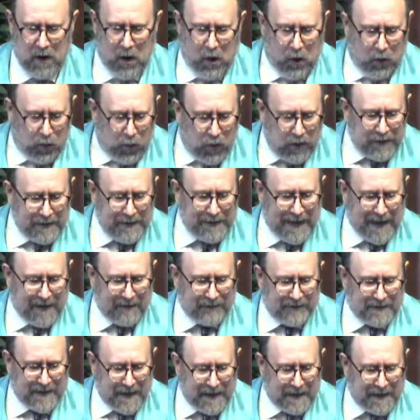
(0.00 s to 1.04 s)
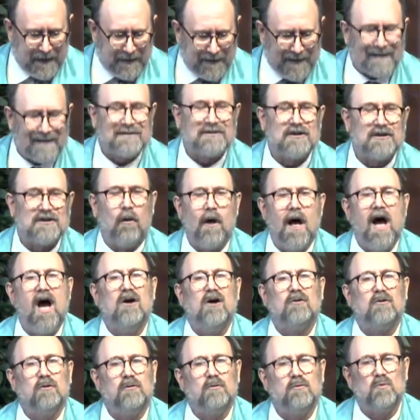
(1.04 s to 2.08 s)
Would it have taken until
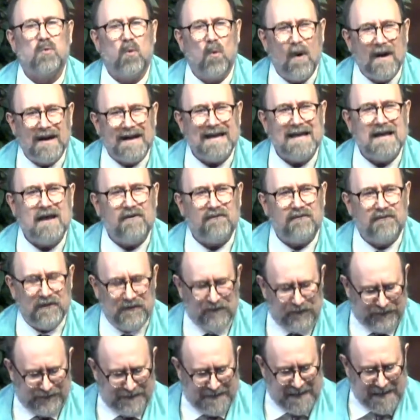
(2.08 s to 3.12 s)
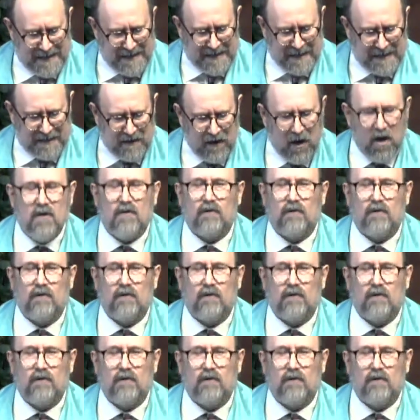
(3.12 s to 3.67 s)
2015